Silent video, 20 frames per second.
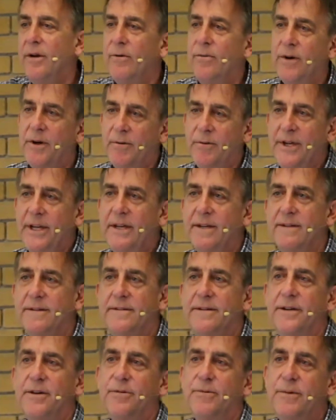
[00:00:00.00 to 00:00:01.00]
what we
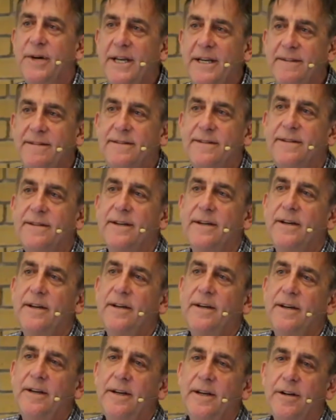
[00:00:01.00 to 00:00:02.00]
consider waste
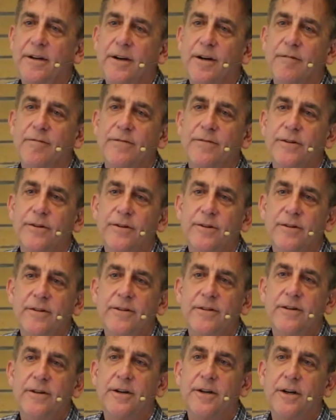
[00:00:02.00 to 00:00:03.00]
in our
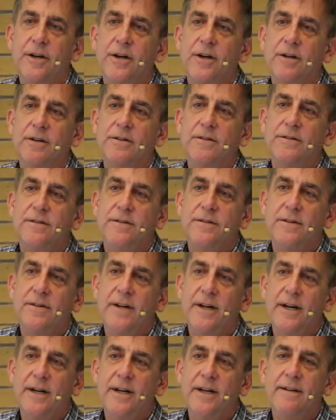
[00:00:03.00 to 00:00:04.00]
food to hogs,
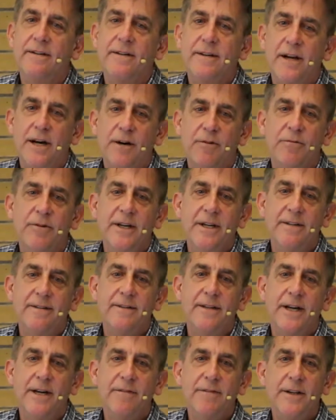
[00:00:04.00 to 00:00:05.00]
right? It's not
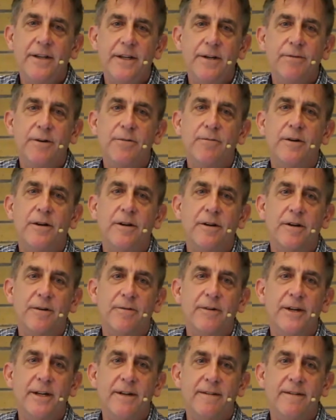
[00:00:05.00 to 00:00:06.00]
waste. Everything we want in our
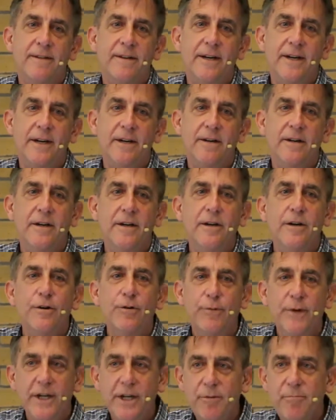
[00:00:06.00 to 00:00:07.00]
wheat is there.
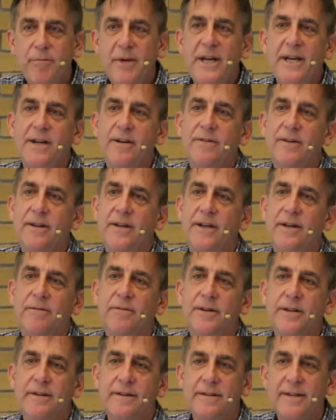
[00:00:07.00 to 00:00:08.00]
We can bake with
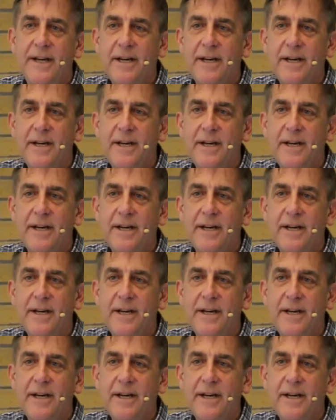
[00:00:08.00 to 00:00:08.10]
it. We just